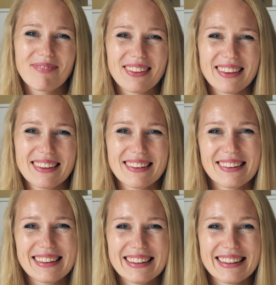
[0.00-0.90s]
the
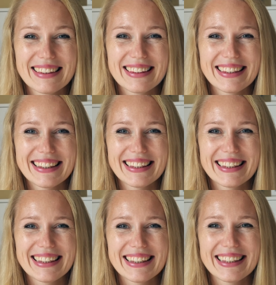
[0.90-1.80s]
easiest recipe
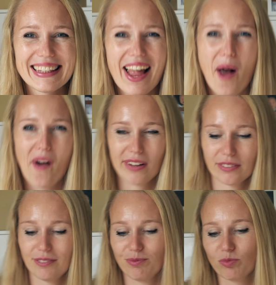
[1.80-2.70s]
I have
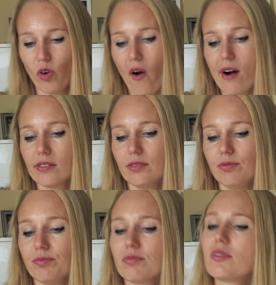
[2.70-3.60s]
ever posted.
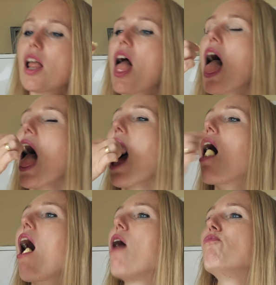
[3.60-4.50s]
Oh
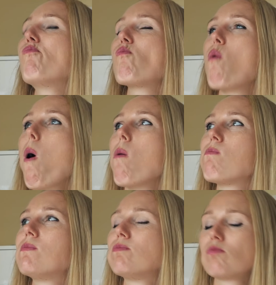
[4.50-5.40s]
well.
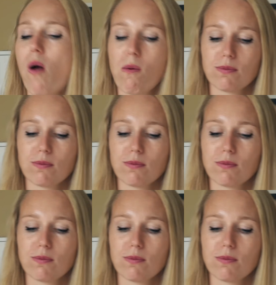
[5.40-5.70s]
And because there